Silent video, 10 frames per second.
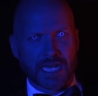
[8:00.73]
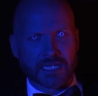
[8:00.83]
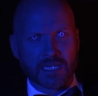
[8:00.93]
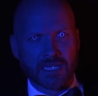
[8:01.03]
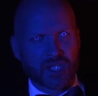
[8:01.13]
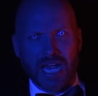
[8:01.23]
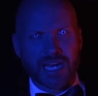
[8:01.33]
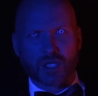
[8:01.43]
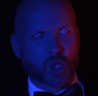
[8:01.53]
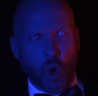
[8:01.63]
yet. She
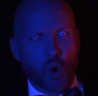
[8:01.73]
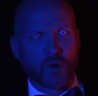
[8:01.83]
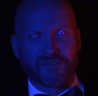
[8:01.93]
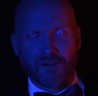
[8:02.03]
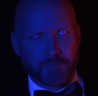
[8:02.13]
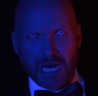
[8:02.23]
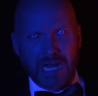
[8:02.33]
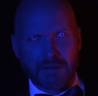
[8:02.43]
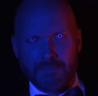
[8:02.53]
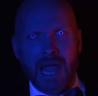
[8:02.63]
hadn't called for
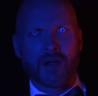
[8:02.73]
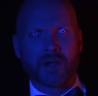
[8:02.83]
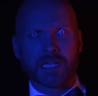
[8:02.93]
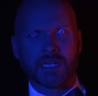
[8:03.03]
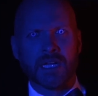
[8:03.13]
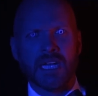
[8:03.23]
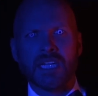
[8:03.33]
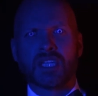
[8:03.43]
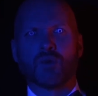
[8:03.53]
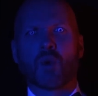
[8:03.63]
Bloody Mary.
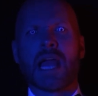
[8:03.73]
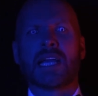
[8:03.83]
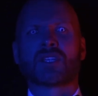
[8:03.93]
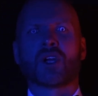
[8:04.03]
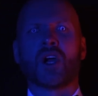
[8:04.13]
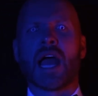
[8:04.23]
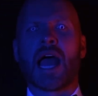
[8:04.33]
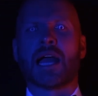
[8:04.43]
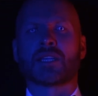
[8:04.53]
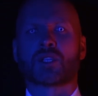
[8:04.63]
She raised her
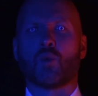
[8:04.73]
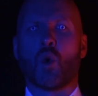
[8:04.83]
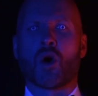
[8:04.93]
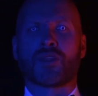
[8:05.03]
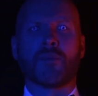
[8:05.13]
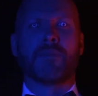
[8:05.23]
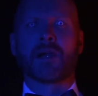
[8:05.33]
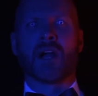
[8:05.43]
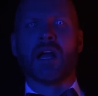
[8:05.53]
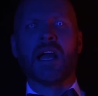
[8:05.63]
hands toward the
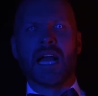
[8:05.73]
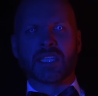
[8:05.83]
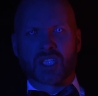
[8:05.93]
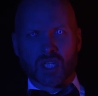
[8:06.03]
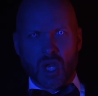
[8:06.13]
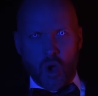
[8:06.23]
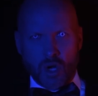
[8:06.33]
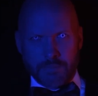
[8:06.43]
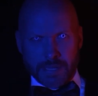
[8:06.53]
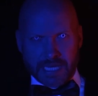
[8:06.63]
mirror and
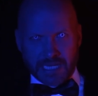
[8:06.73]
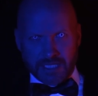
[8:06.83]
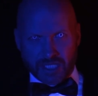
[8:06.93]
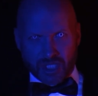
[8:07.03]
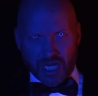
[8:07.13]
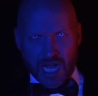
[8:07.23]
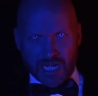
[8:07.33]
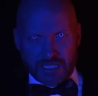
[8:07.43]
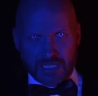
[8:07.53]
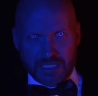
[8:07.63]
slowly began to
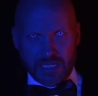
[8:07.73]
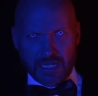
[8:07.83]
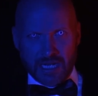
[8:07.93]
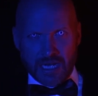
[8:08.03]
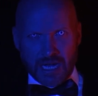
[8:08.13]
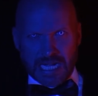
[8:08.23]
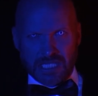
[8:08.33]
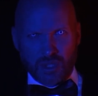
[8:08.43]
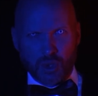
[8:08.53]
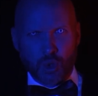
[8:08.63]
chant.
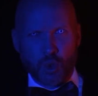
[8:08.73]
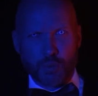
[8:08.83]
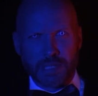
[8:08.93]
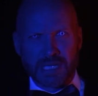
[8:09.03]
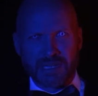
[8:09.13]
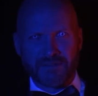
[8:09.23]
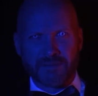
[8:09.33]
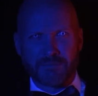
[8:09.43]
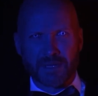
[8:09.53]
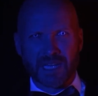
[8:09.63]
I do believe
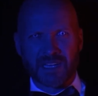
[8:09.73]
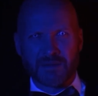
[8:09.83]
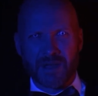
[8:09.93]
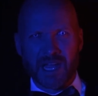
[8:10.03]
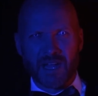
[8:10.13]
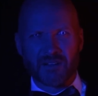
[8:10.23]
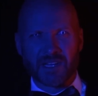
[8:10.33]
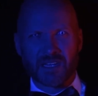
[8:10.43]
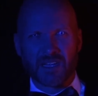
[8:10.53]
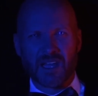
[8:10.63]
in Bloody
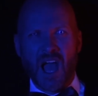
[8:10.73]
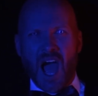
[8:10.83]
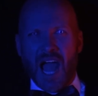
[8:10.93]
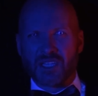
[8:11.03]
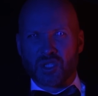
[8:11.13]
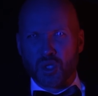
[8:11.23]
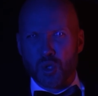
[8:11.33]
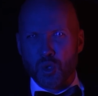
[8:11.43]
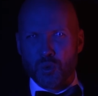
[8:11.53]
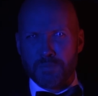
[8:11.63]
Mary. I
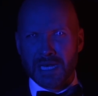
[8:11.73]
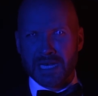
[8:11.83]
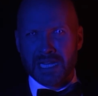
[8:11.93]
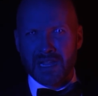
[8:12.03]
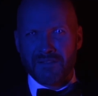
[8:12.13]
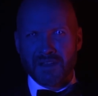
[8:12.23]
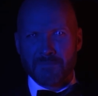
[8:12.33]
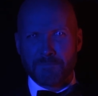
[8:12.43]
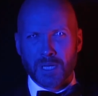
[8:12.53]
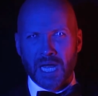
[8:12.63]
do believe
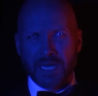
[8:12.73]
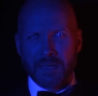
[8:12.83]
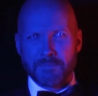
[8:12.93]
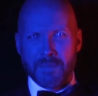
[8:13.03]
in Bloody